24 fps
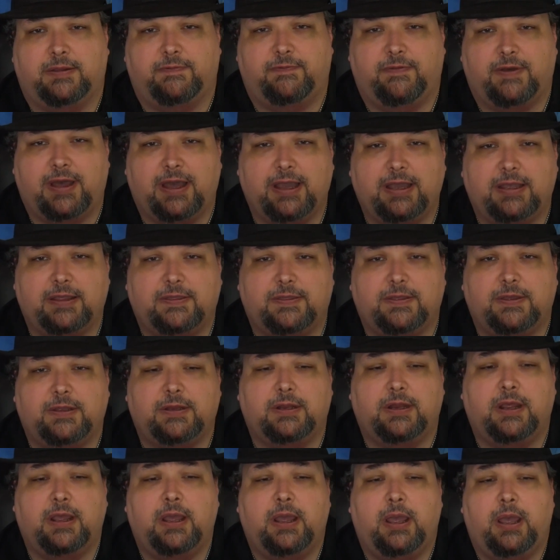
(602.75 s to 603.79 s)

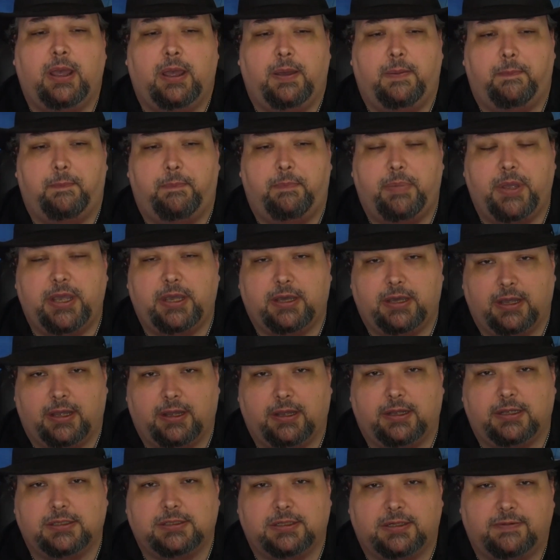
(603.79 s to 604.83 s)
Leviathan
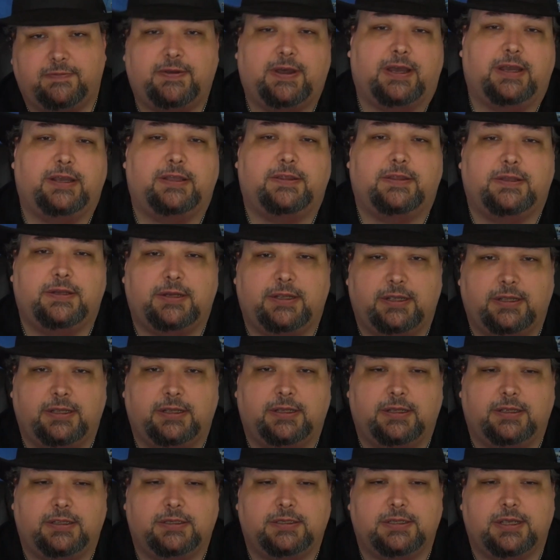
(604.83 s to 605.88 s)
because Leviathan
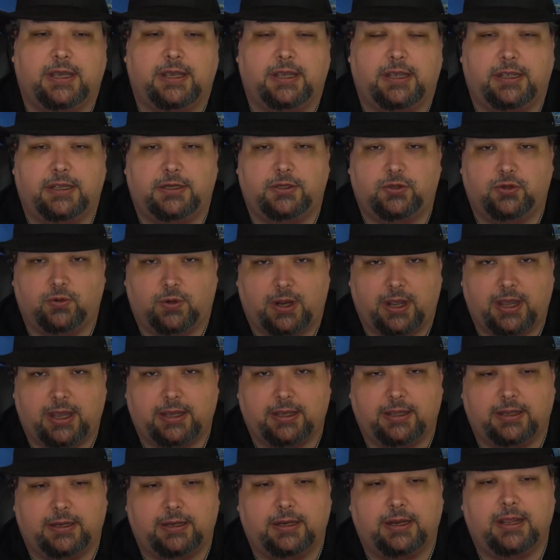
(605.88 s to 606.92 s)
is a
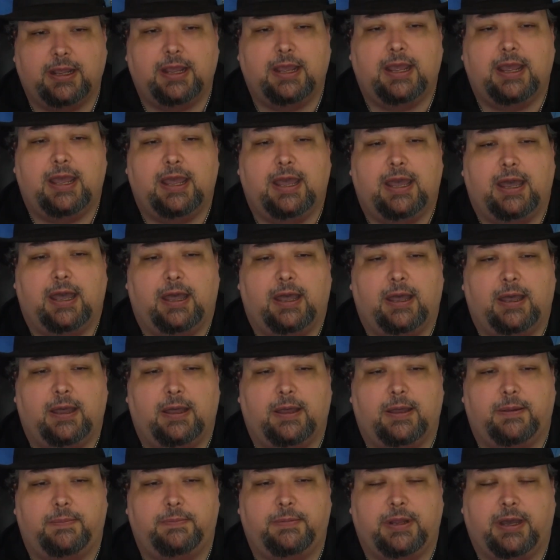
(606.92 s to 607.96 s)
dragon.
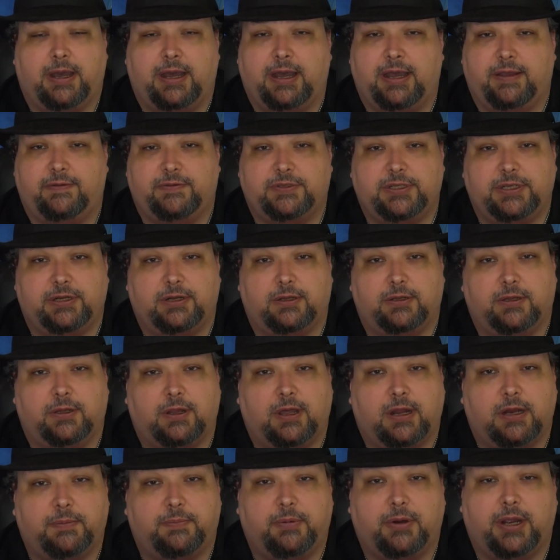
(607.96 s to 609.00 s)
Um, now, I've seen a
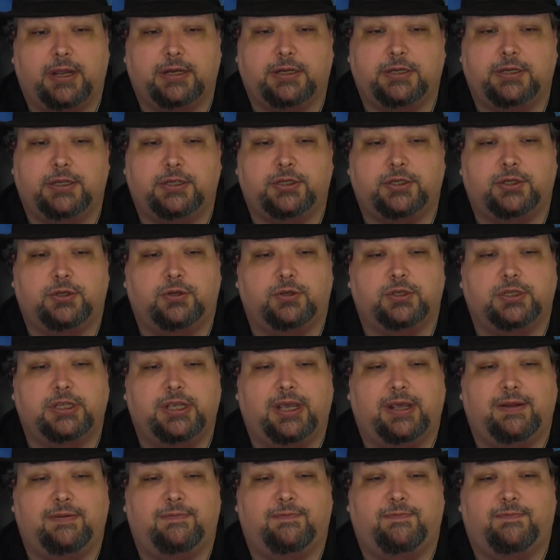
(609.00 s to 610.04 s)
lot of practitioners
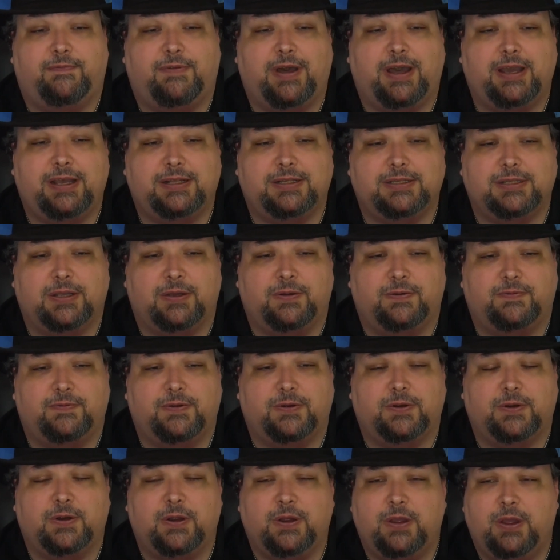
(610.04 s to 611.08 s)
getting fights
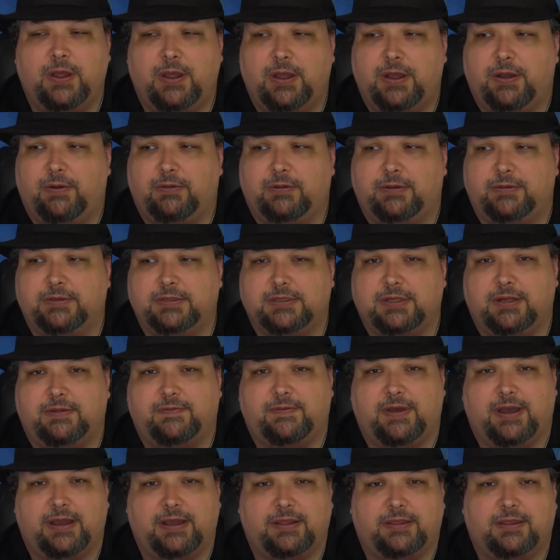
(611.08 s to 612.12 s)
over was
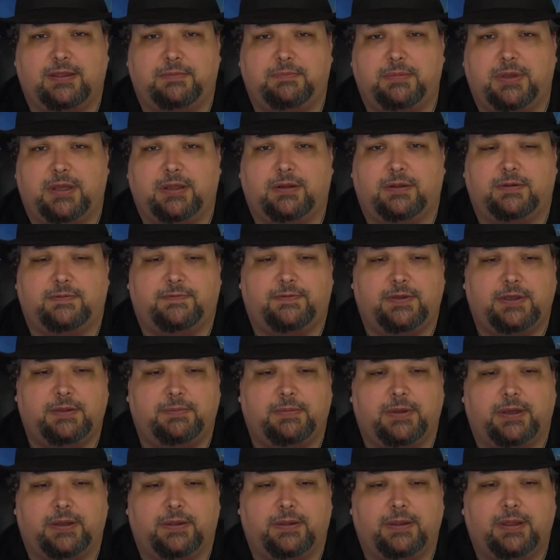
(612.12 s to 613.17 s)
Leviathan male or
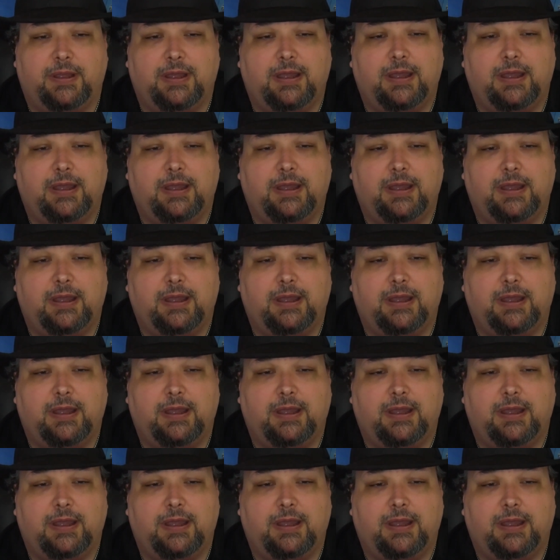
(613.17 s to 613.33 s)
female.